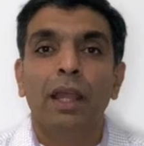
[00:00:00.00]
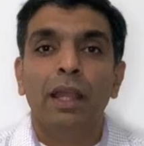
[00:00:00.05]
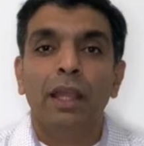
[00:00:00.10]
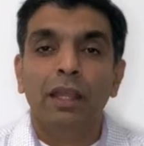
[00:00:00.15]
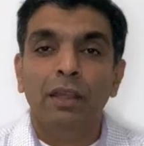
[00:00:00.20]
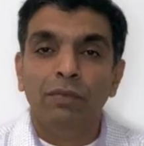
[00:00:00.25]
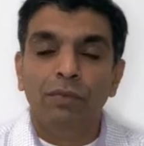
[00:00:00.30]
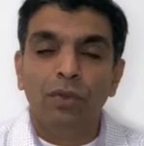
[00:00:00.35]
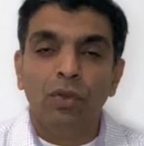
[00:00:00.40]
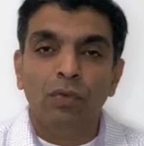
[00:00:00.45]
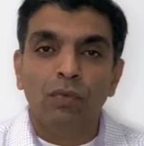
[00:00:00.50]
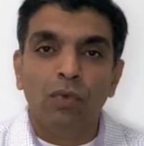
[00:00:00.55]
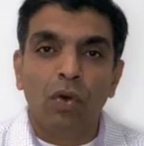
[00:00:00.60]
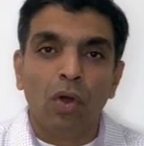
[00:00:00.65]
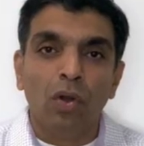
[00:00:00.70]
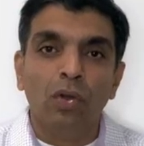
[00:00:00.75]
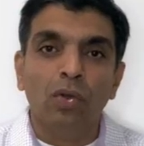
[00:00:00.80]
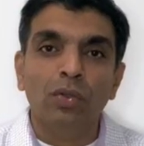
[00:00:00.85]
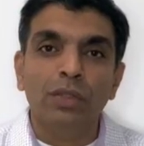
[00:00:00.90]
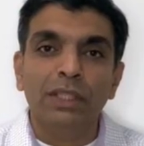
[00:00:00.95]
If you
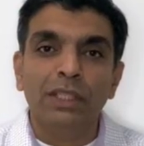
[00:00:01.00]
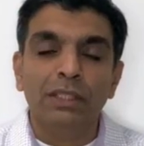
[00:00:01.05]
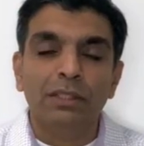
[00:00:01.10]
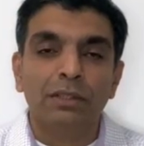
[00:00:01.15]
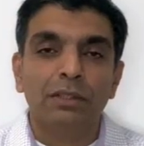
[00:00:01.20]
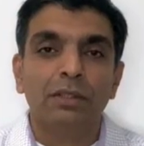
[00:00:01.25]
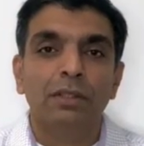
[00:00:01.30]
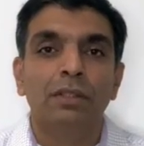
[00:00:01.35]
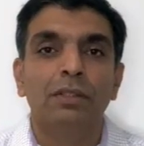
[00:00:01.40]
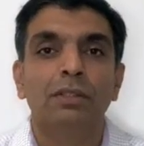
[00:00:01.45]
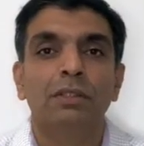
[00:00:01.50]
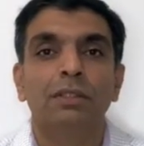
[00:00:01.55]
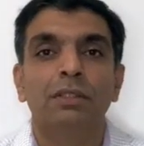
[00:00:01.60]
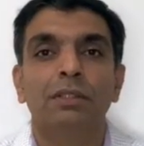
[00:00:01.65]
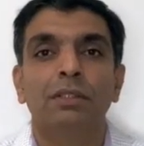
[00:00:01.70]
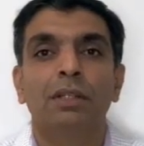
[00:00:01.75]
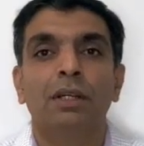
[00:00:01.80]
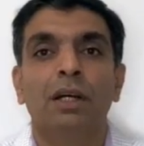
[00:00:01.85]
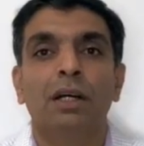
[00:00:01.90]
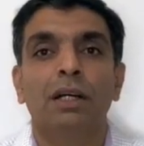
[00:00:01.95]
follow these
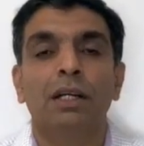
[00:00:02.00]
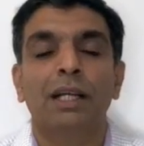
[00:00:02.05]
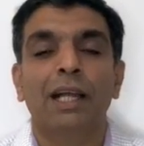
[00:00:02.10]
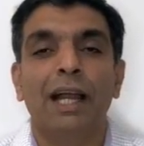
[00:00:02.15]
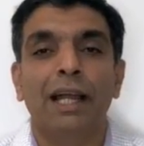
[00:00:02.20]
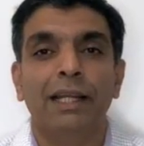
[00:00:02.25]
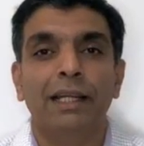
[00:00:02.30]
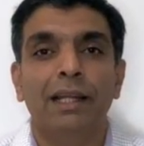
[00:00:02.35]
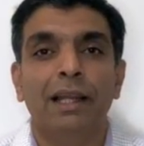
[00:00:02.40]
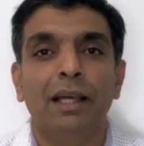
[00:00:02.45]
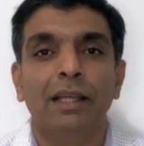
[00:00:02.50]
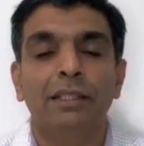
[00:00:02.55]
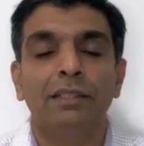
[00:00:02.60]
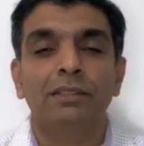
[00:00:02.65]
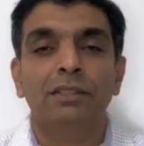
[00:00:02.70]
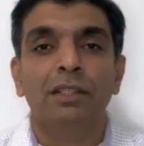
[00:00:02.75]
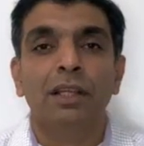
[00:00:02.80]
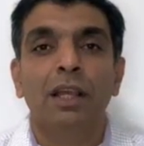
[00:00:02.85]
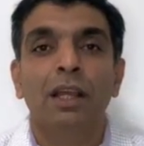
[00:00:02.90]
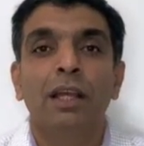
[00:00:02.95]

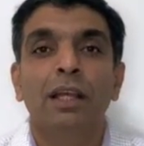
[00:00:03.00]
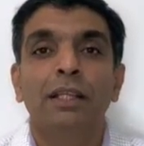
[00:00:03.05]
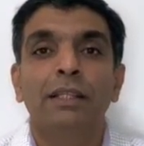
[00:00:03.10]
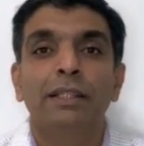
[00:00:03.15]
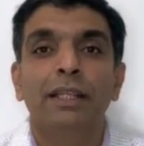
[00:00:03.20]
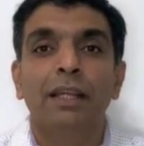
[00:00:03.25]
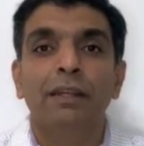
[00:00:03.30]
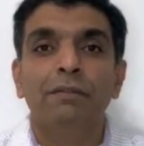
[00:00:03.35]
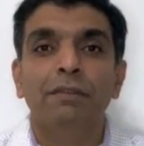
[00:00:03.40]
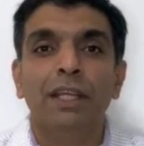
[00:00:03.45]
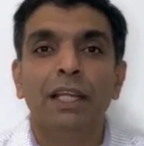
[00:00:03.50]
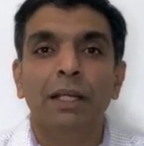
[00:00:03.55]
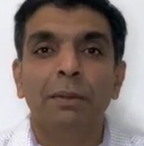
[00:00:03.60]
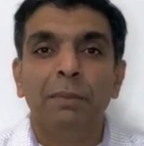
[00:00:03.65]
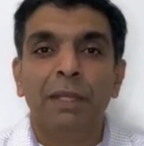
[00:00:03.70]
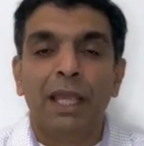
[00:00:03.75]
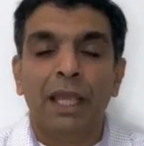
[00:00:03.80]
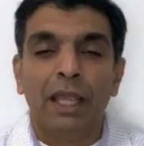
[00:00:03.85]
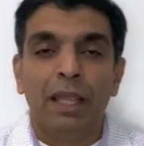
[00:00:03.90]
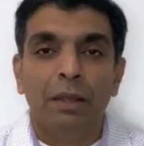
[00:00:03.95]
guidelines, then we will
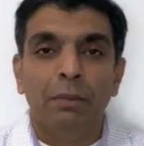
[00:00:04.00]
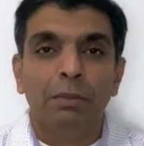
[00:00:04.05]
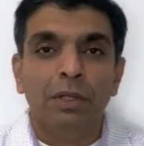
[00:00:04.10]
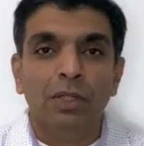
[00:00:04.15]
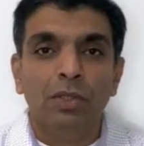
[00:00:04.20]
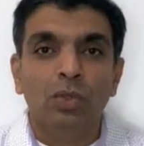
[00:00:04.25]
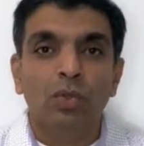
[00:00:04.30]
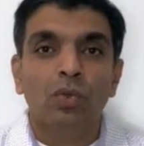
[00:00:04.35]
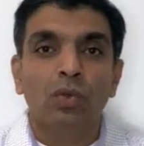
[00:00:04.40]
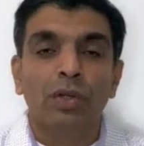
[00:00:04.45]
be able to